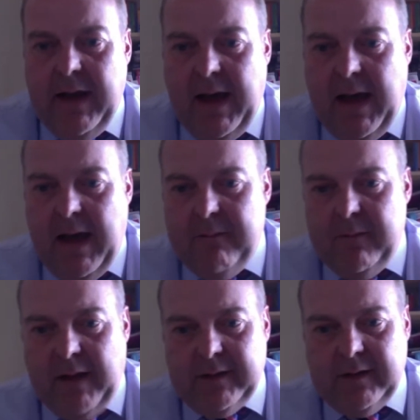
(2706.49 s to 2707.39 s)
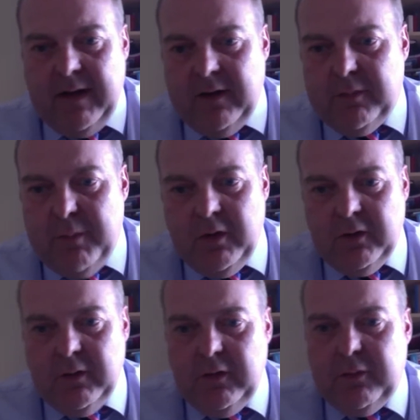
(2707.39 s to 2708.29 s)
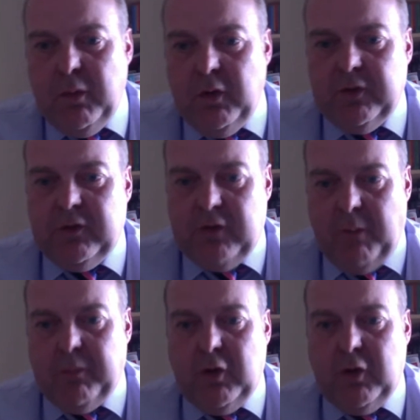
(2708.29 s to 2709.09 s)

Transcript: As I say, the sports tops